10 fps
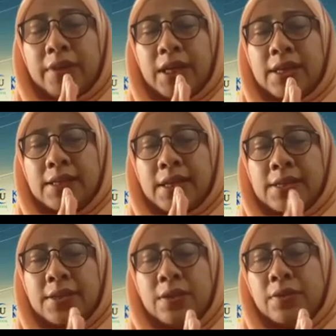radius
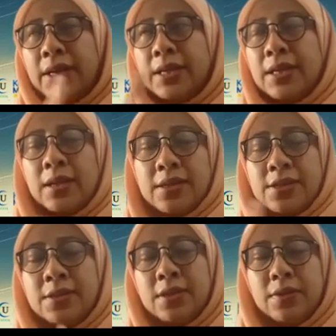at 0 and L
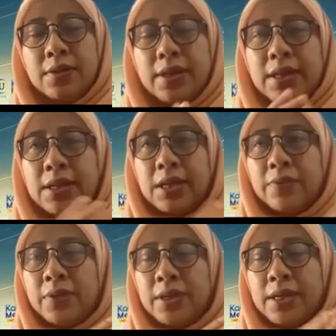is 0, and
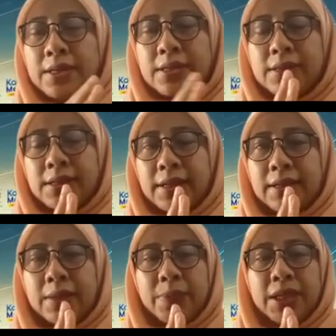then we can
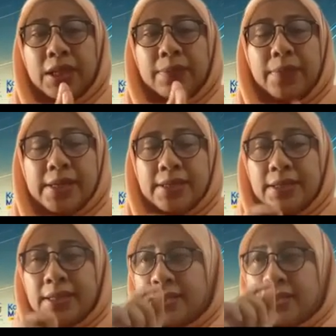start at particular mass.
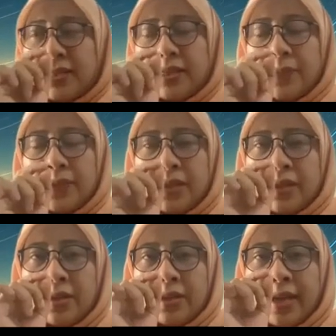This is
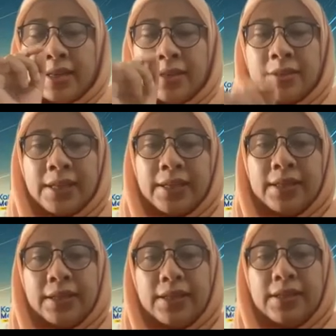at the
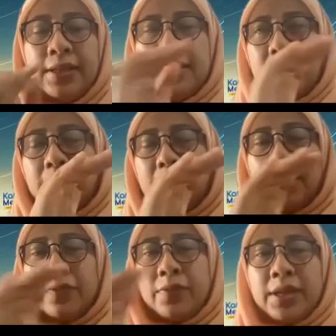center, and
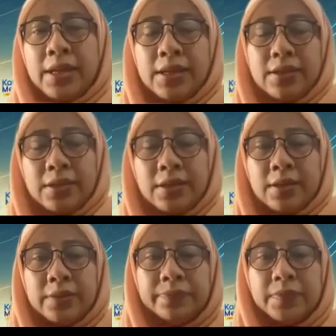then we can
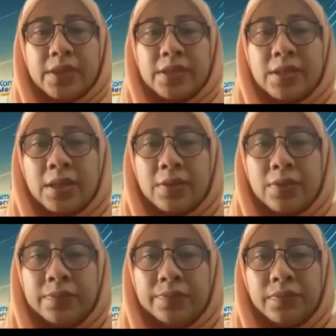start
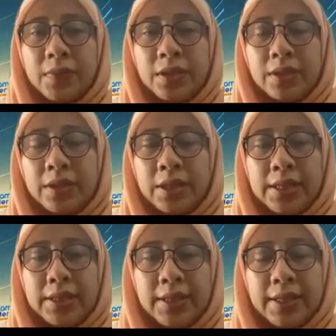to
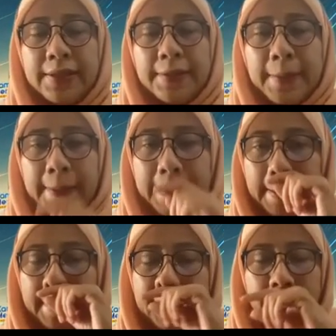integrate.
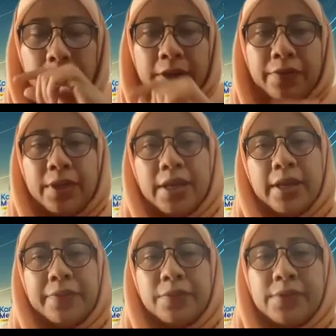Another one we
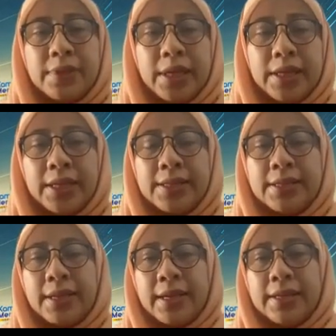have to set
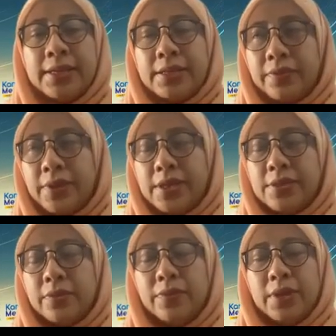is at the
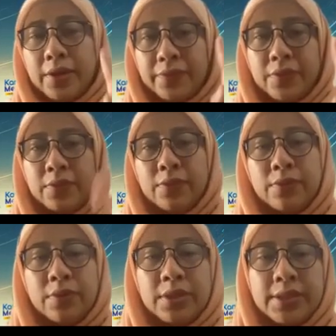surface. So we have
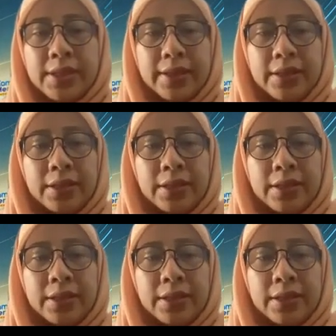to set